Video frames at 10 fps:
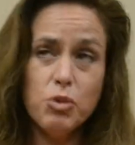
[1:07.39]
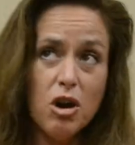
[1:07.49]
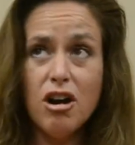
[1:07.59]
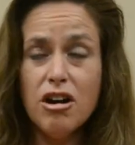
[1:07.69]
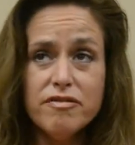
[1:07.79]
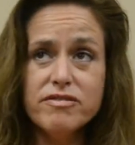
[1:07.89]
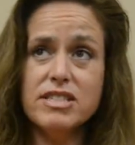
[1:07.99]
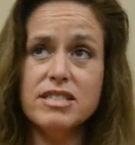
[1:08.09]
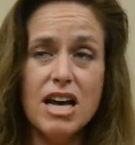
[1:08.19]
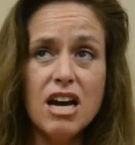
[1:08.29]
dwarf
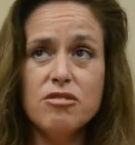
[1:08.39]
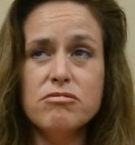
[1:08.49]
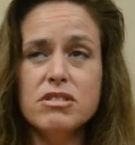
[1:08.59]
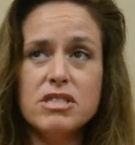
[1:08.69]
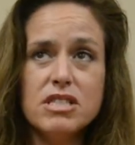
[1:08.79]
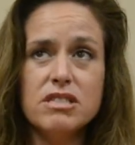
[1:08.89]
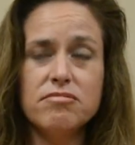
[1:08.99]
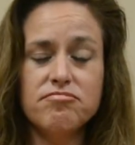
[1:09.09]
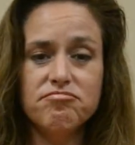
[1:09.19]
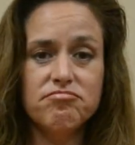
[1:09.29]
sounds